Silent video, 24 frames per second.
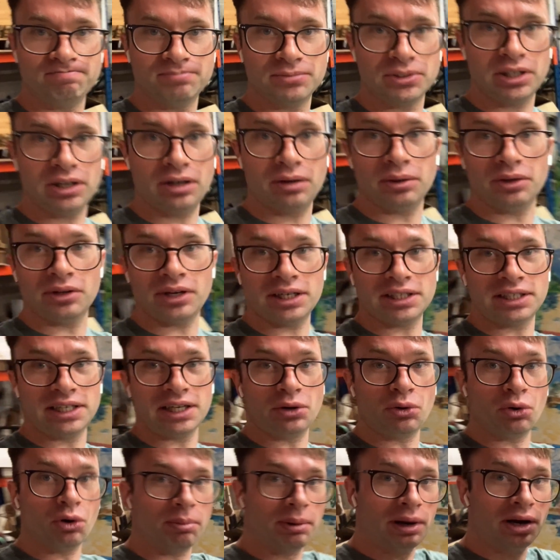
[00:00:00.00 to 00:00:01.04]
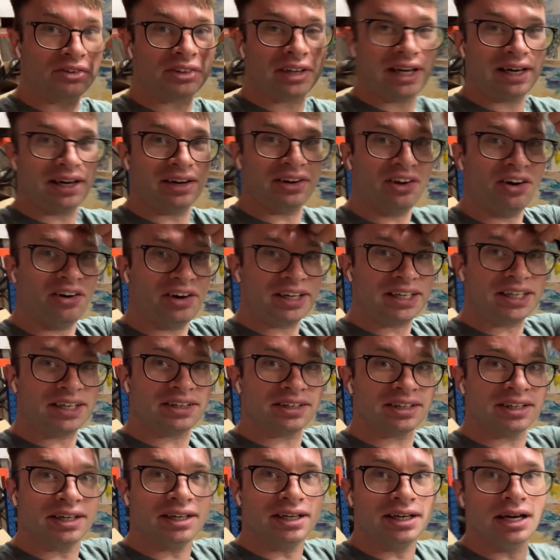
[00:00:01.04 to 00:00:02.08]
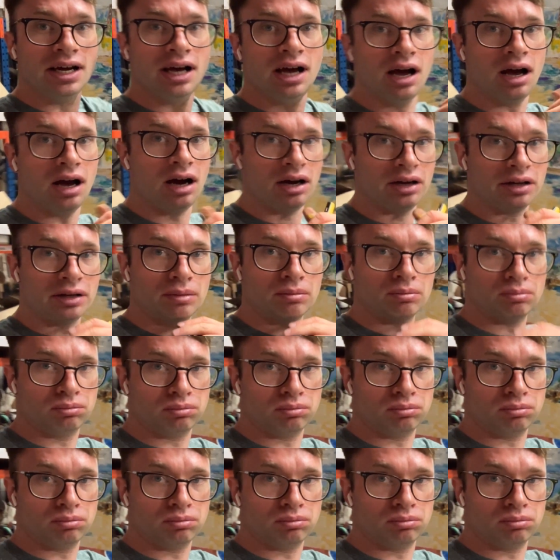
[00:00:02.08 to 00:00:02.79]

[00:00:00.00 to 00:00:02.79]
So it's actually 10:15 at night. I